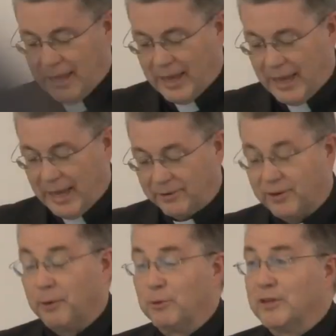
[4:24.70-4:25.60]
and
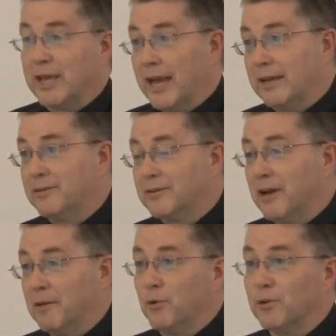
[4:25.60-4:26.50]
that was the end
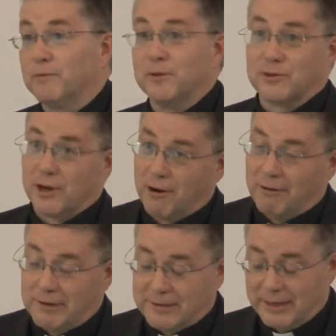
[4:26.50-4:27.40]
of both the
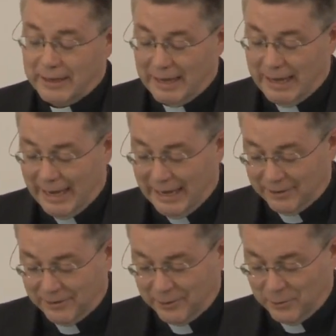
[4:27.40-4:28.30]
Fitzgeralds
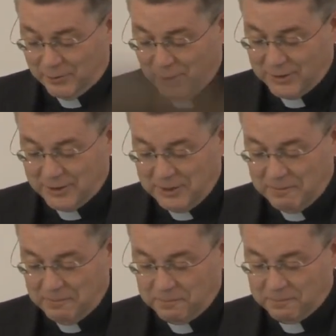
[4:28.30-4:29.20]
and the university.
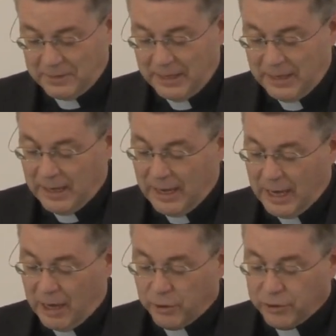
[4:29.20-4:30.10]

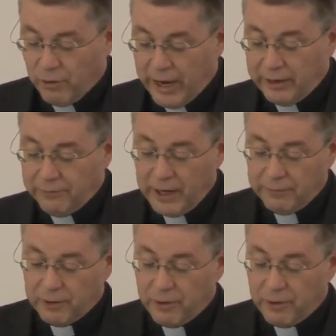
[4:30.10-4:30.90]
And with the arrival of the